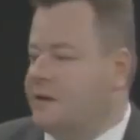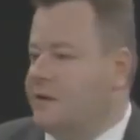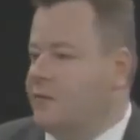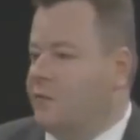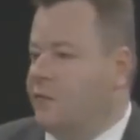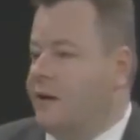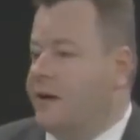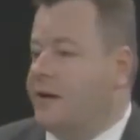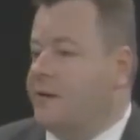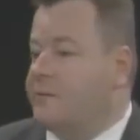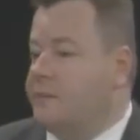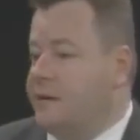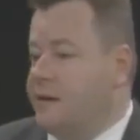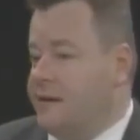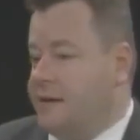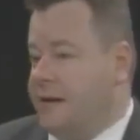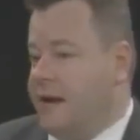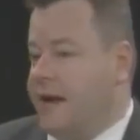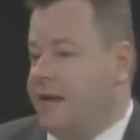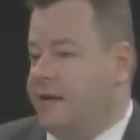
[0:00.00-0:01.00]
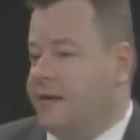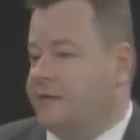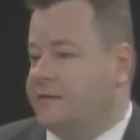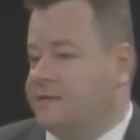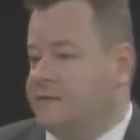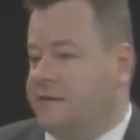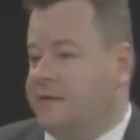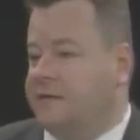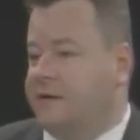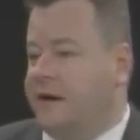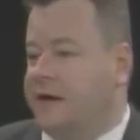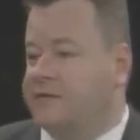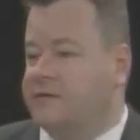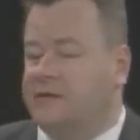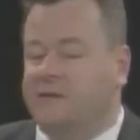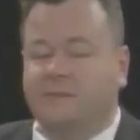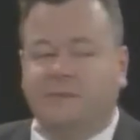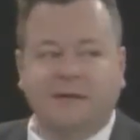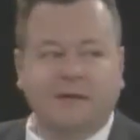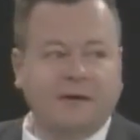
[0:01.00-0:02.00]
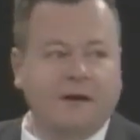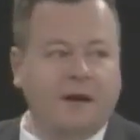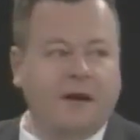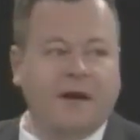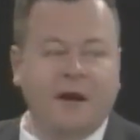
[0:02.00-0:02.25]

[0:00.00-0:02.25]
want to meet Alex, he'll actually be in